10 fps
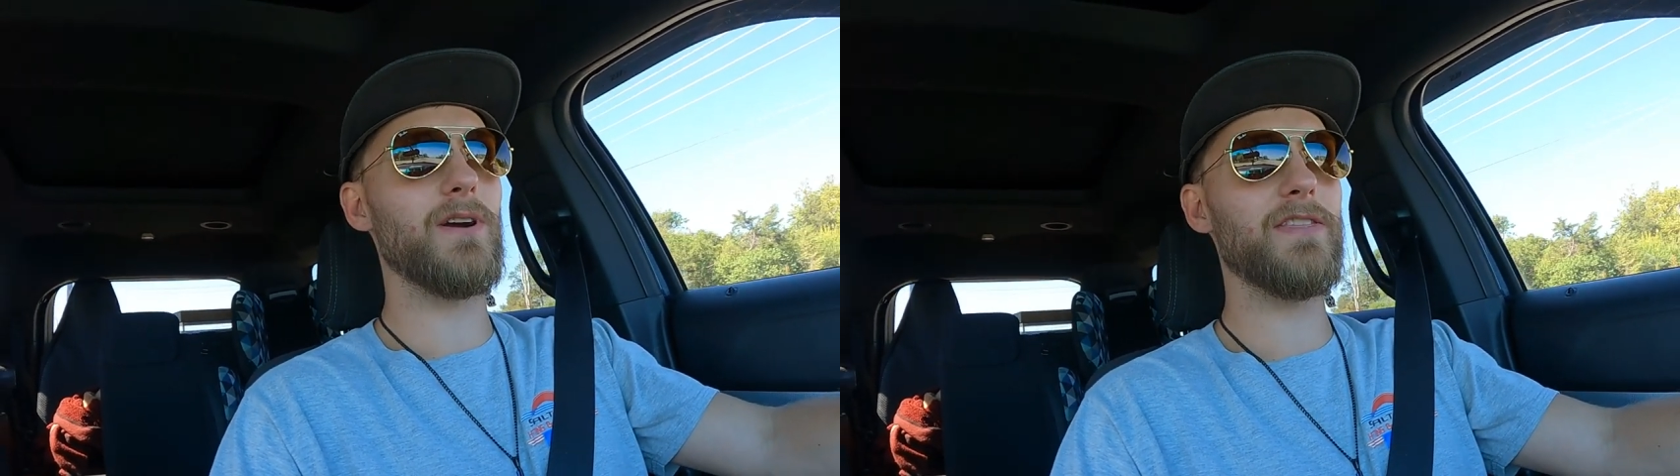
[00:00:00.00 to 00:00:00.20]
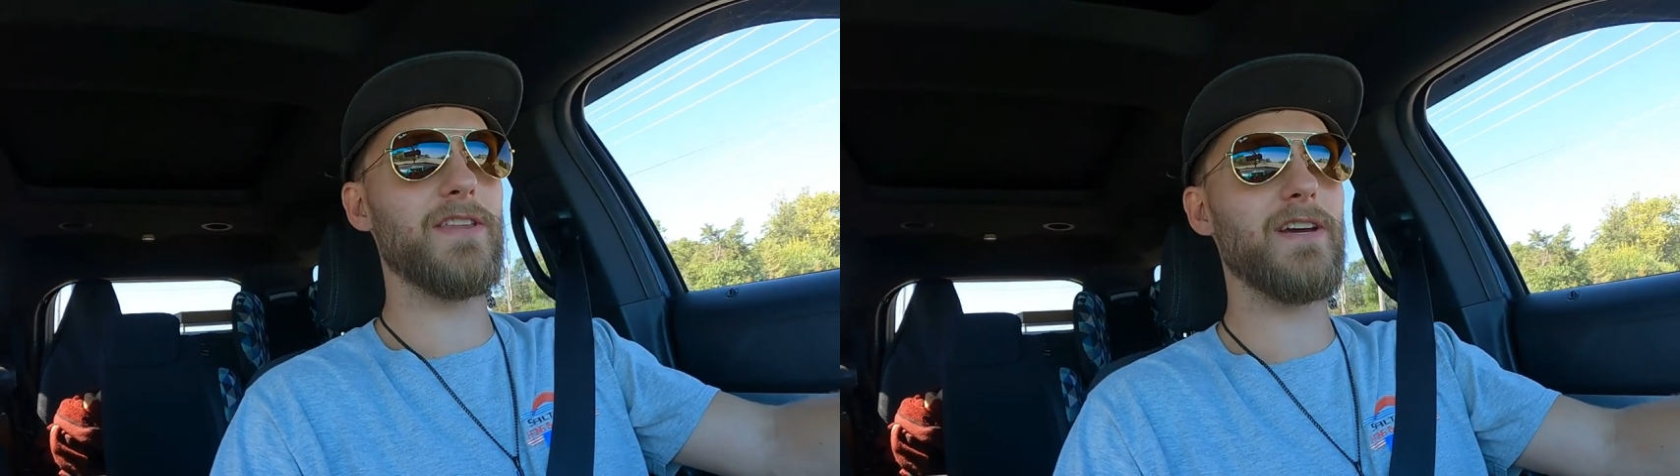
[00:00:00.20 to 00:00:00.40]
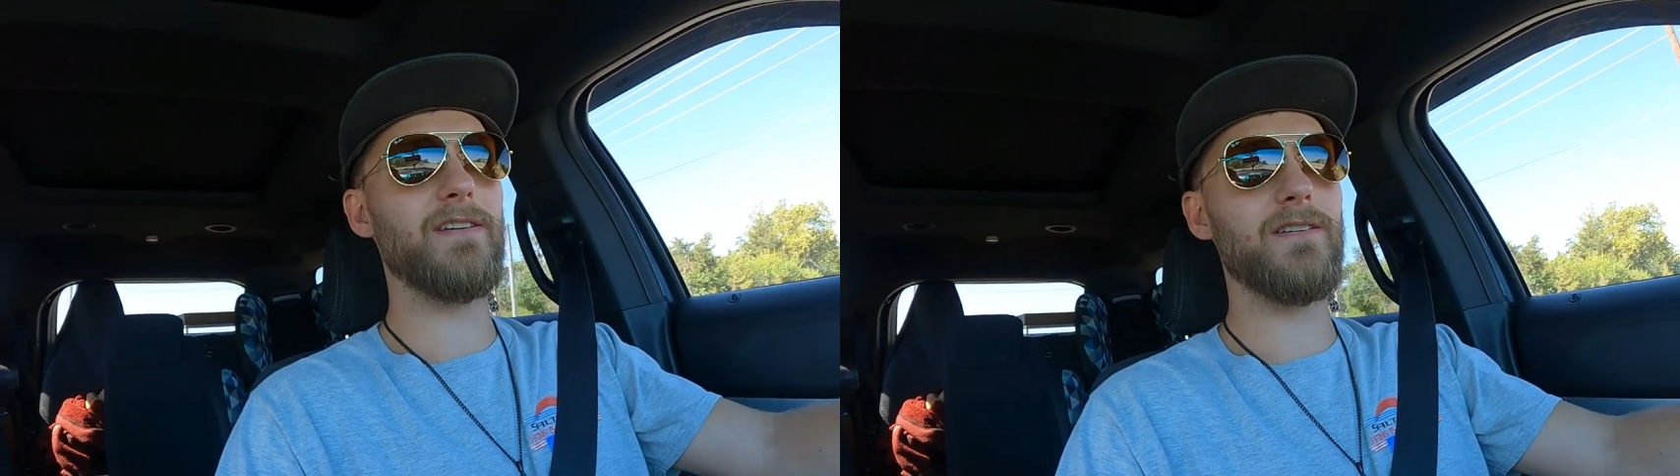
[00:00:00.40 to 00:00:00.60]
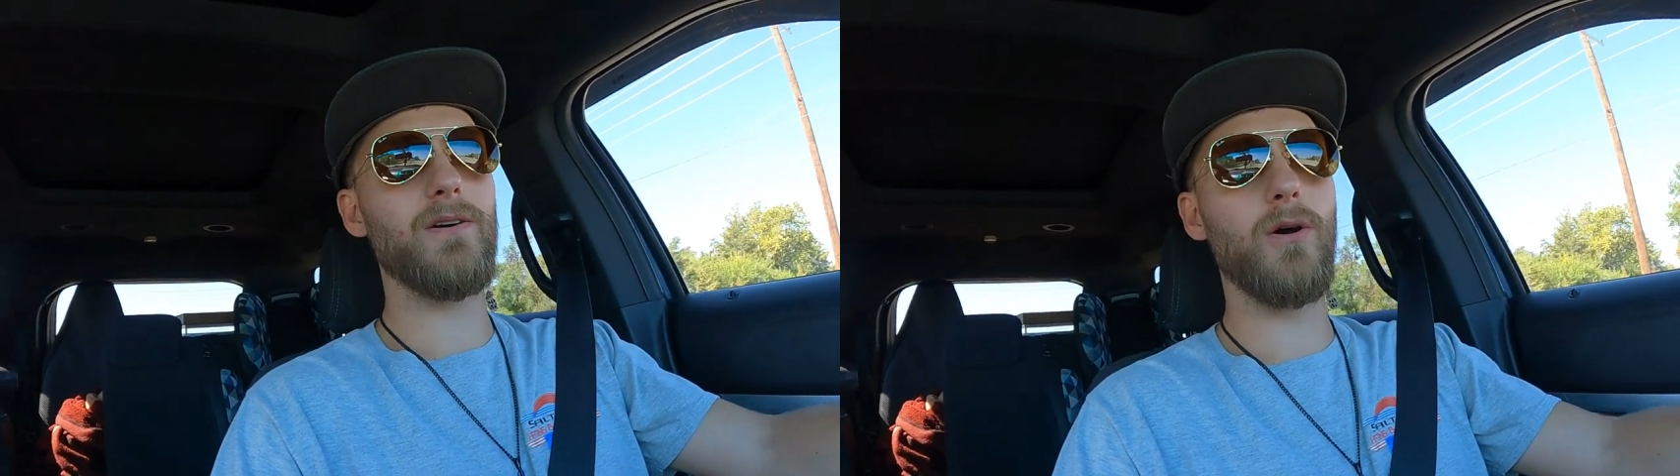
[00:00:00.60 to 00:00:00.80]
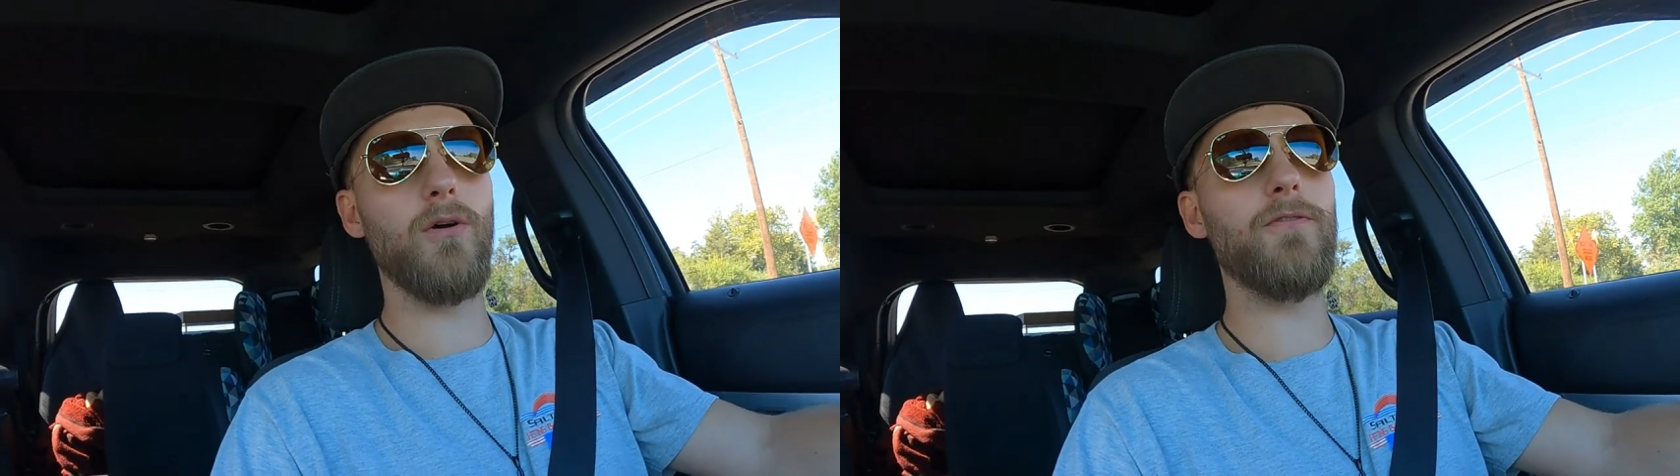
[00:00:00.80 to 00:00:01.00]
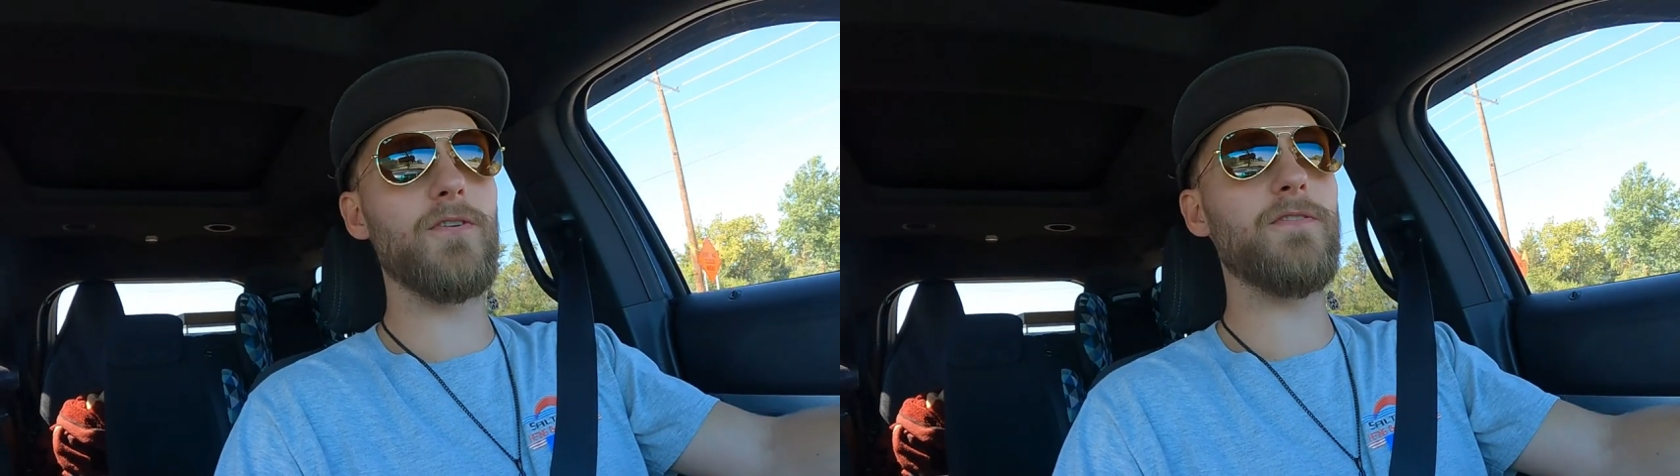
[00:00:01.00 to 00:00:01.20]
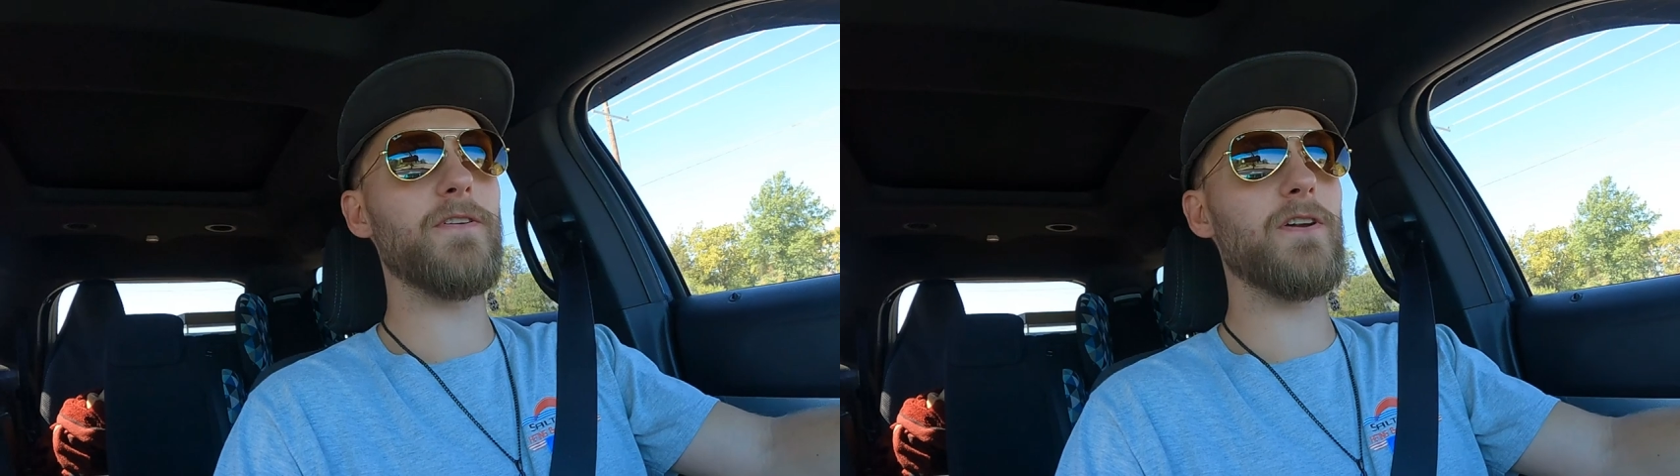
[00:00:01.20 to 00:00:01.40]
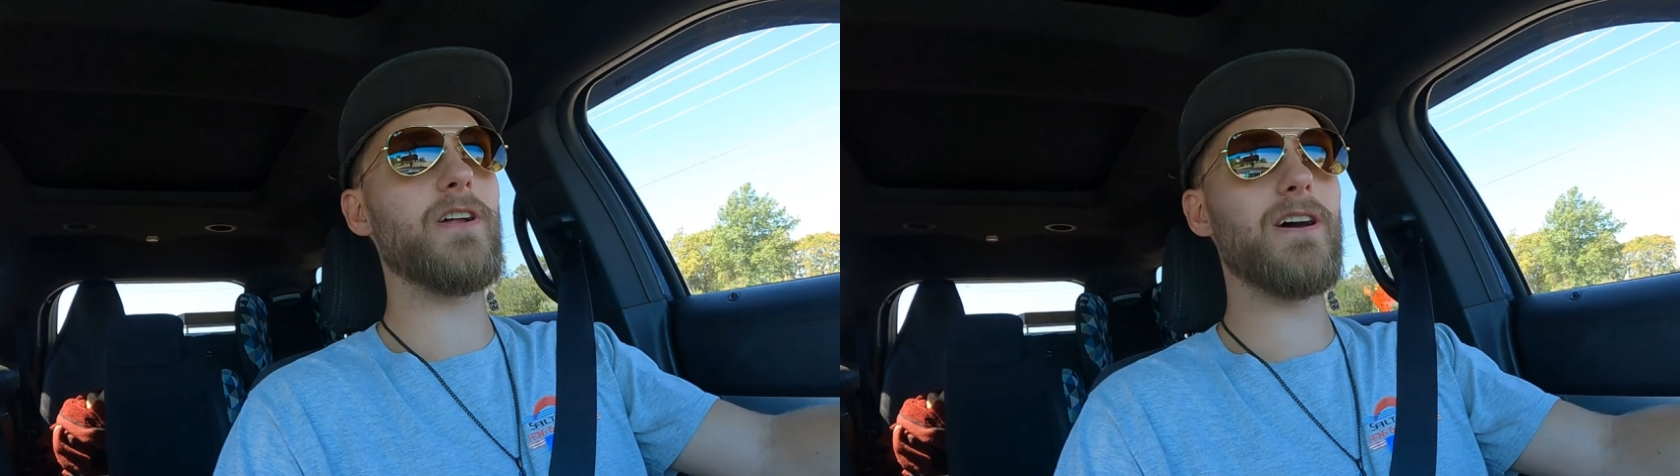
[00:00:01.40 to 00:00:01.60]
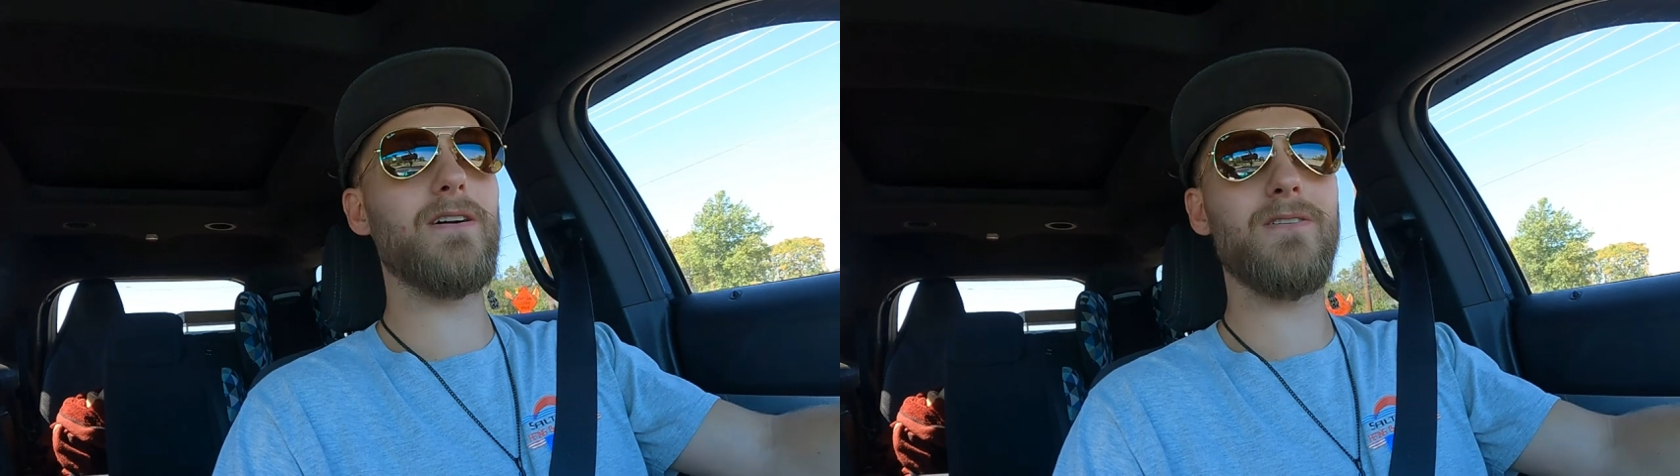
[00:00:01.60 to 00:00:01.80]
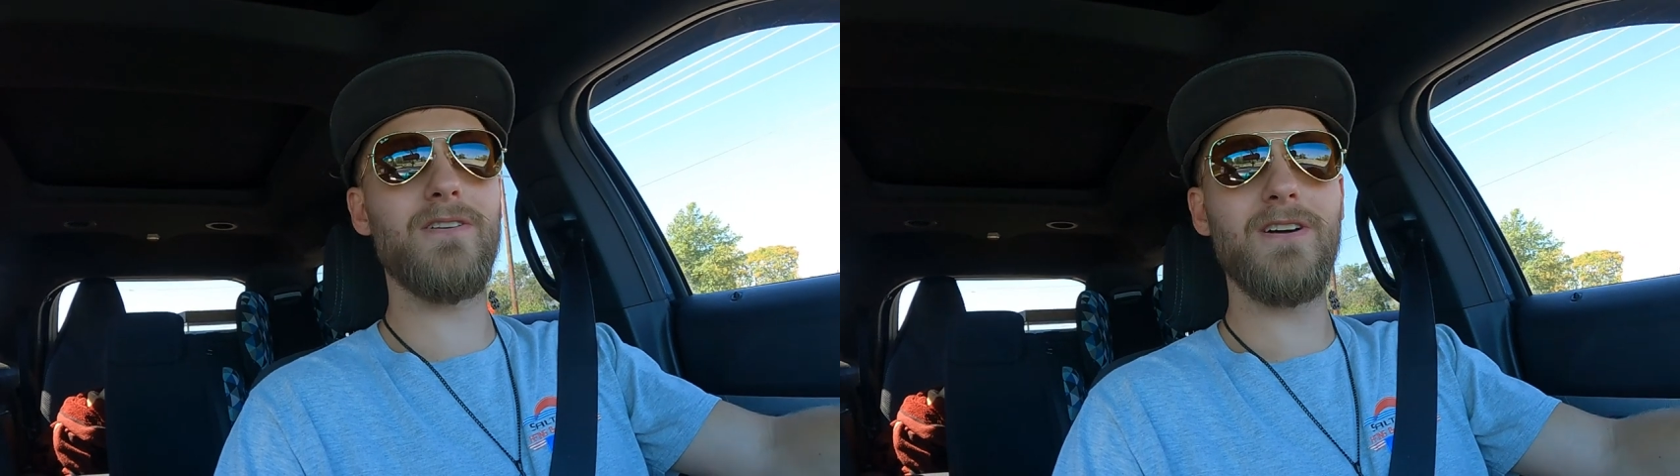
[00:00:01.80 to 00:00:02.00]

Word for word: got that hopefully figured out,